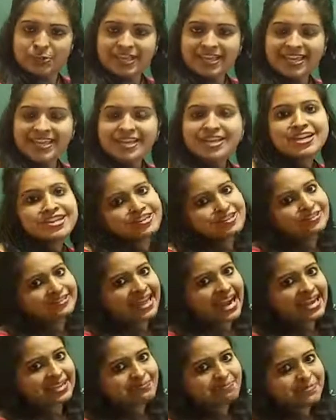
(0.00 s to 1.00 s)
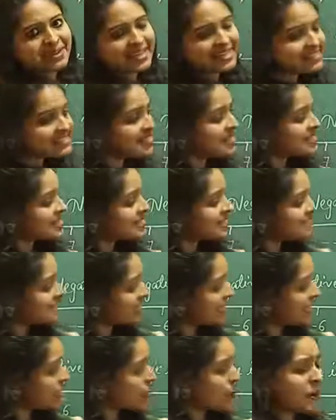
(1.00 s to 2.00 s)
Okay, so that means
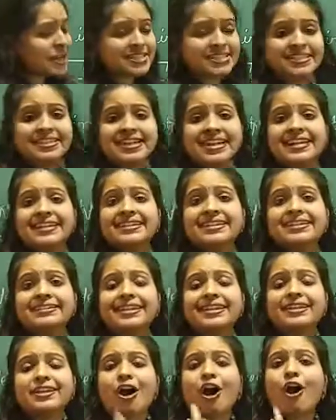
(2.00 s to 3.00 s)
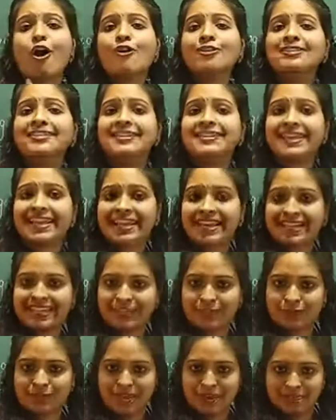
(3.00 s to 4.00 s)
0 is greater than all the
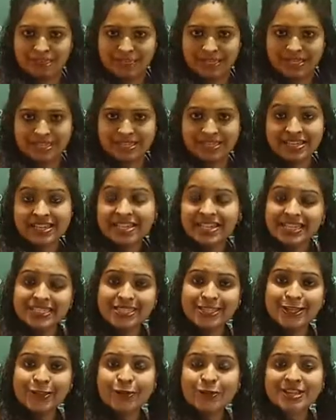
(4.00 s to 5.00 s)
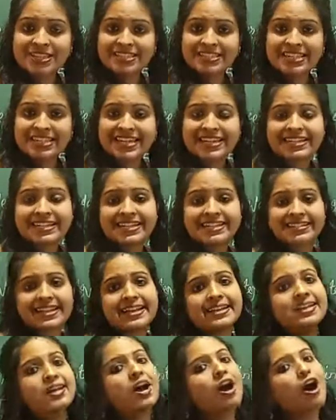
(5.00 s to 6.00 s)
negative numbers. 0 is greater
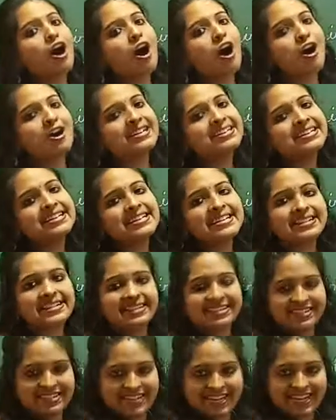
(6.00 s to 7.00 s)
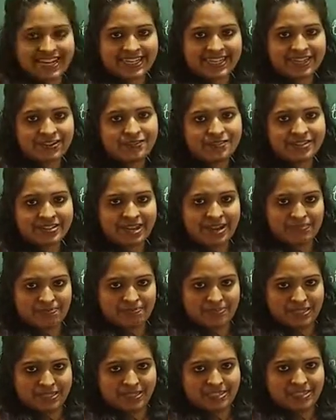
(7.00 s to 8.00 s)
than all negative
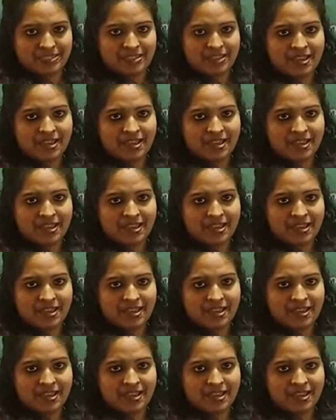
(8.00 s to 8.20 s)
numbers.